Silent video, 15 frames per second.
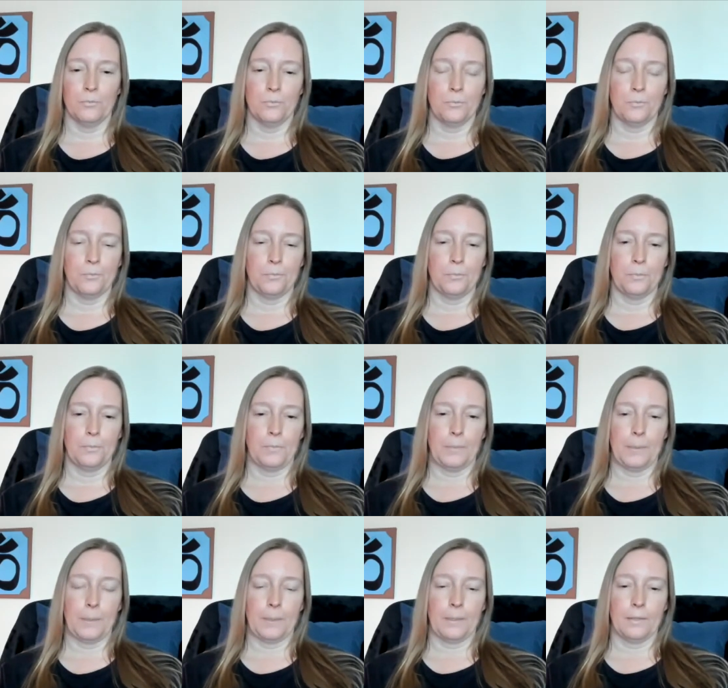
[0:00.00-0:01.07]

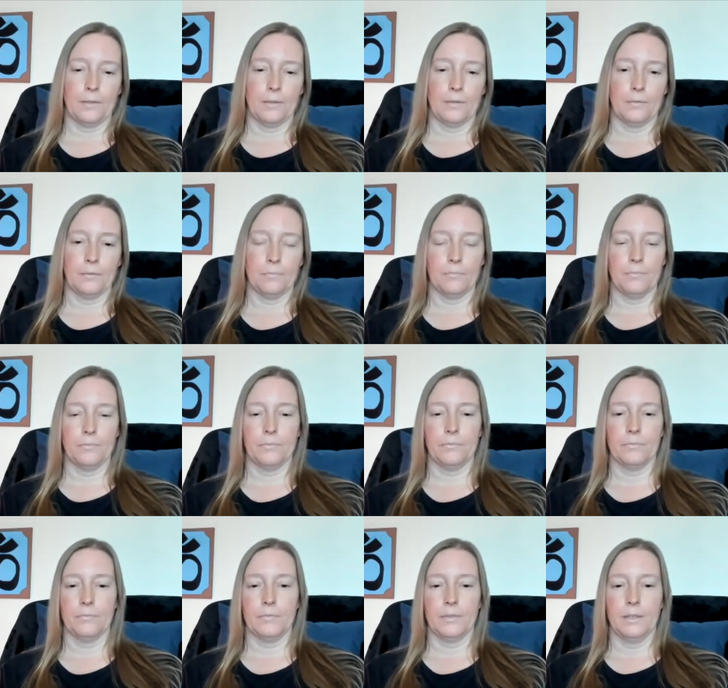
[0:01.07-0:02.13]

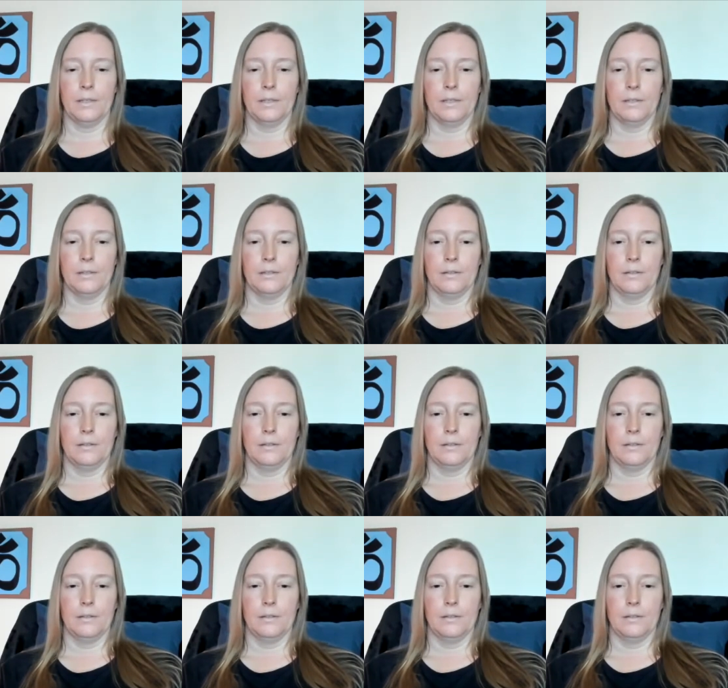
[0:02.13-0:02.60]
(silence)